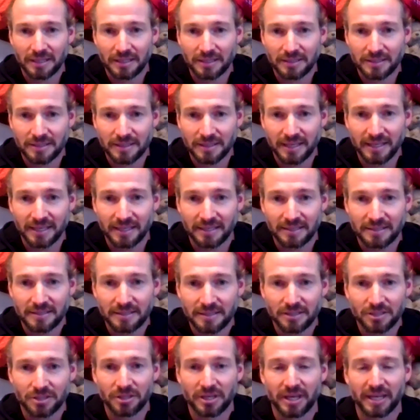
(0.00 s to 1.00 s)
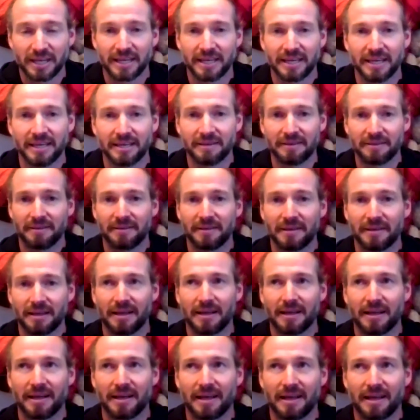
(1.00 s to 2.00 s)
Like it's a hit. You get a hit,
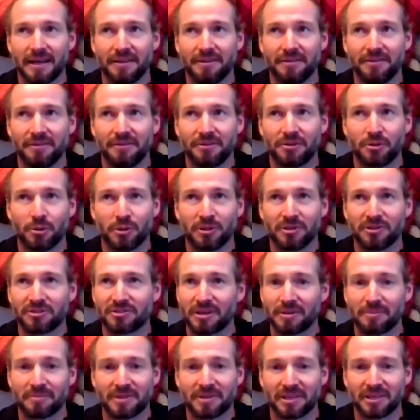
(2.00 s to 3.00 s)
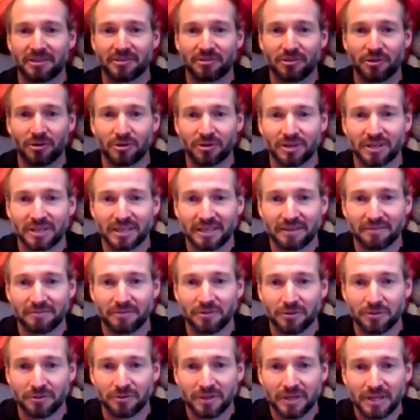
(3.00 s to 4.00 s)
and doing the same thing is not going to give
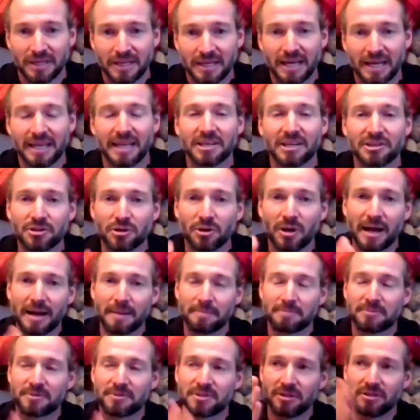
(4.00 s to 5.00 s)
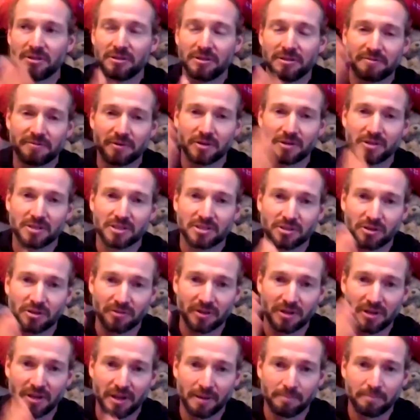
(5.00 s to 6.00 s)
you, unless you're absolutely focused on
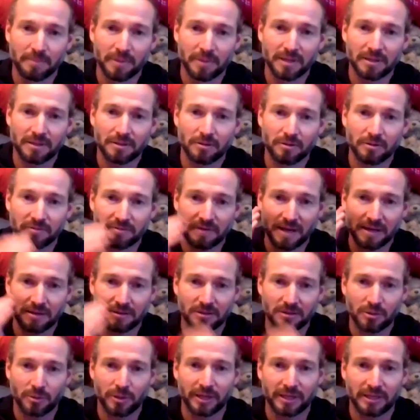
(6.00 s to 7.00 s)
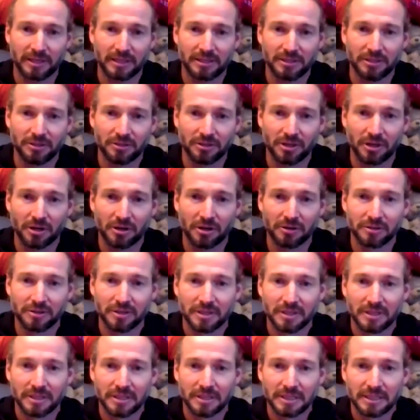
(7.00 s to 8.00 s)
the number of how quickly you go,
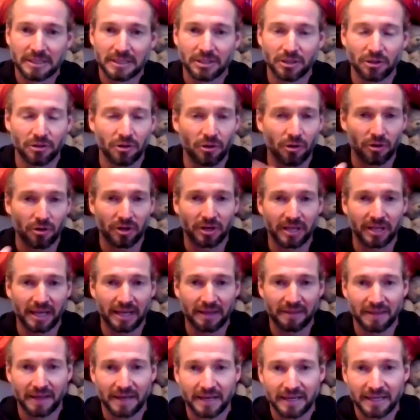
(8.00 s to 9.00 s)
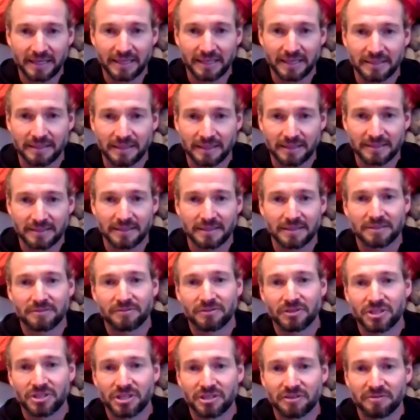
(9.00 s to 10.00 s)
you're not going to get that hit, that sense
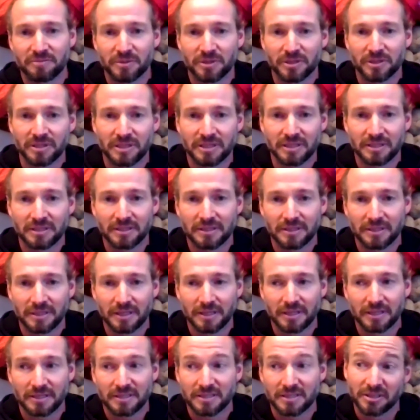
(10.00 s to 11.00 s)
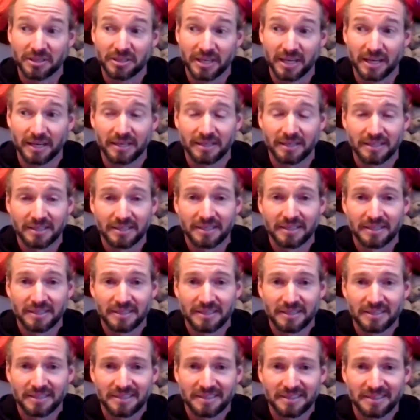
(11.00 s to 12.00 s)
of achievement. And so, yeah,
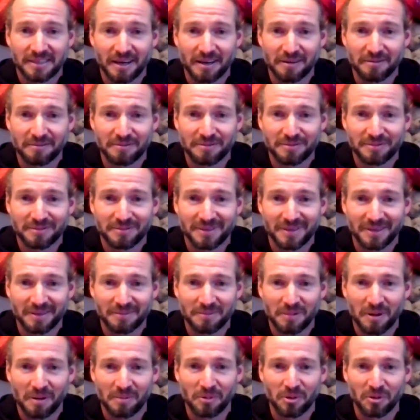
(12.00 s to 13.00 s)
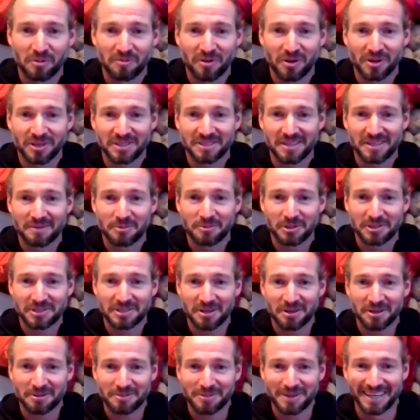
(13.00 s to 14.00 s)
I'm on a very slippery
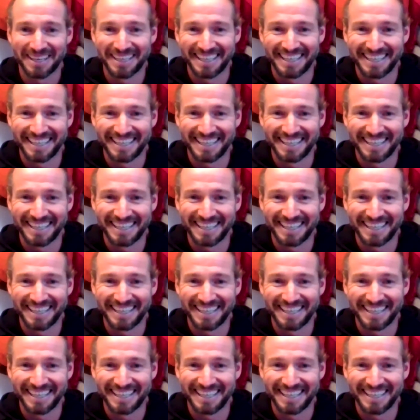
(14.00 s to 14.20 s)
slope.